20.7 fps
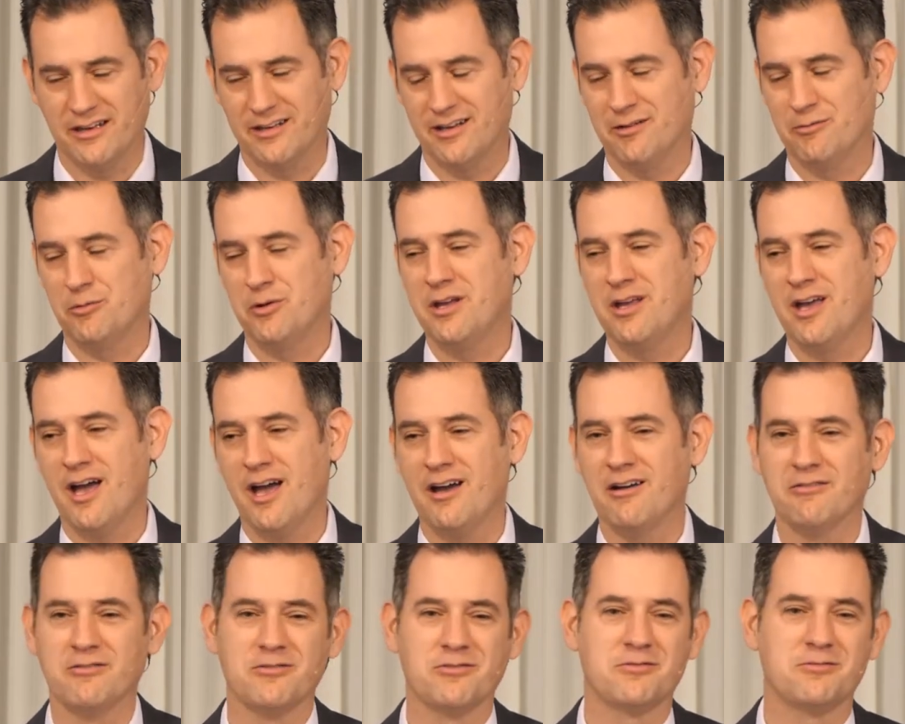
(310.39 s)
And we
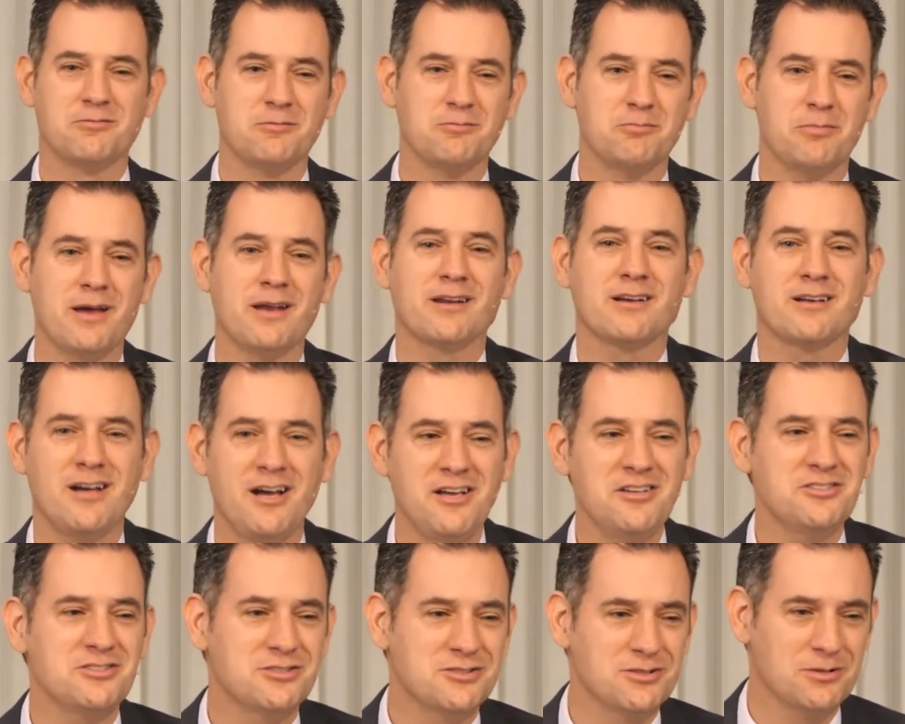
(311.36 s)
have been
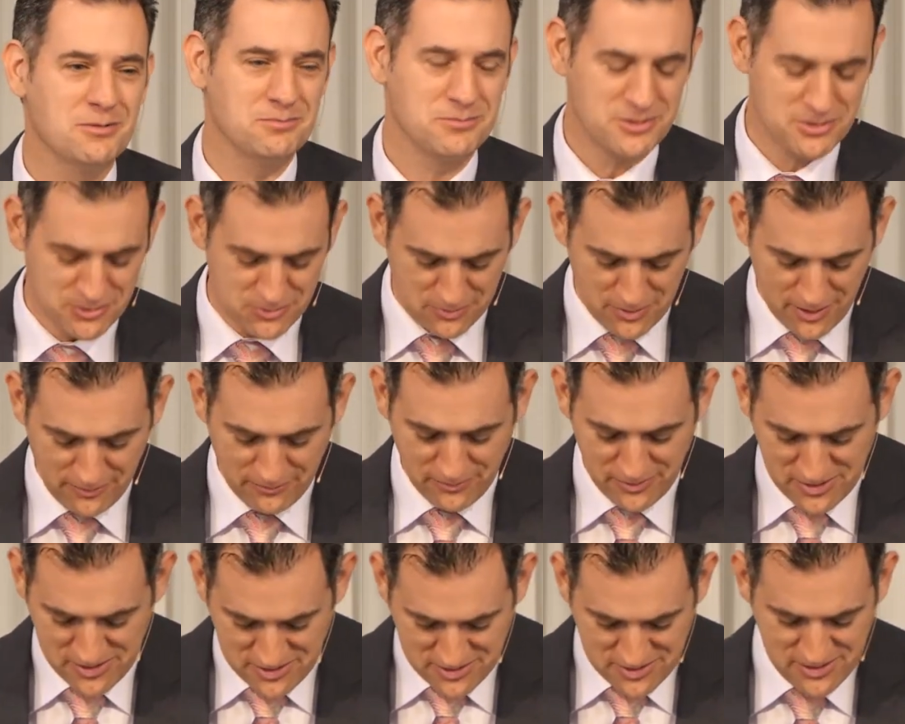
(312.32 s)
accustomed to
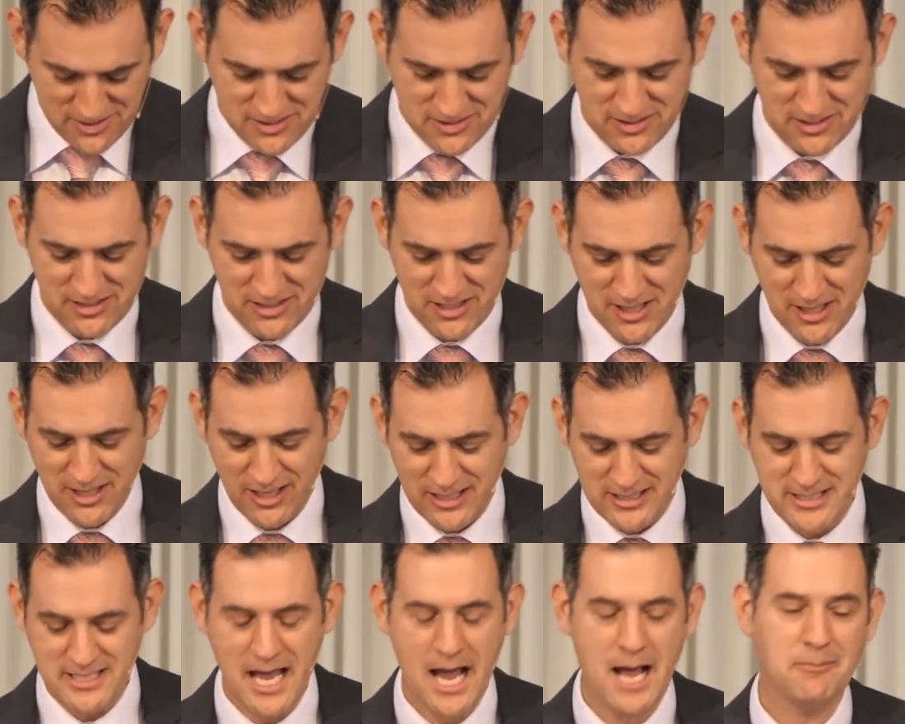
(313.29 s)
every season
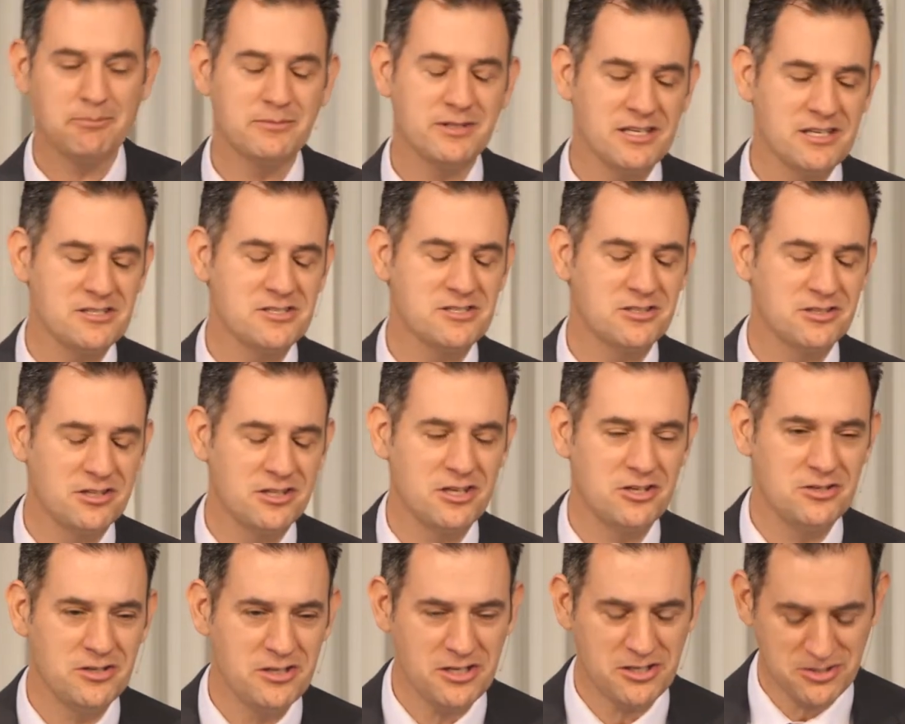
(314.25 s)
adapting to the
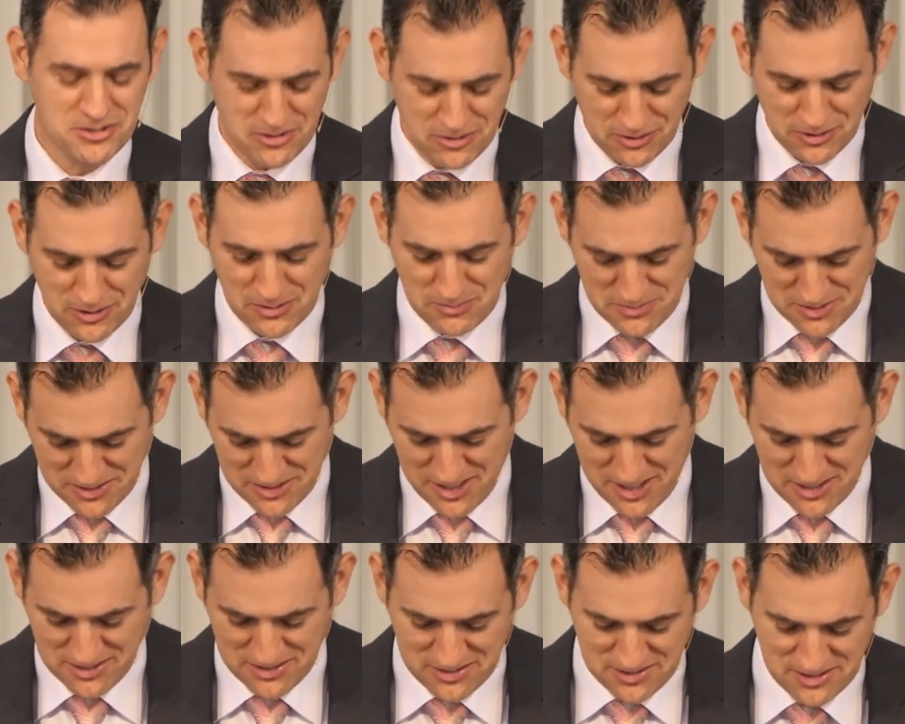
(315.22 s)
unique
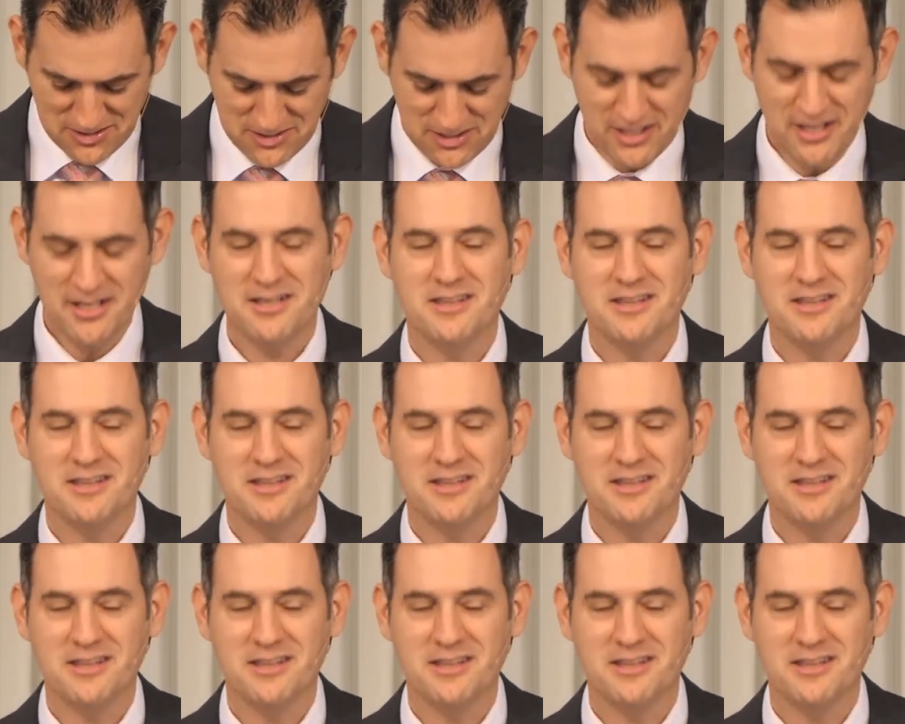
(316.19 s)
circumstances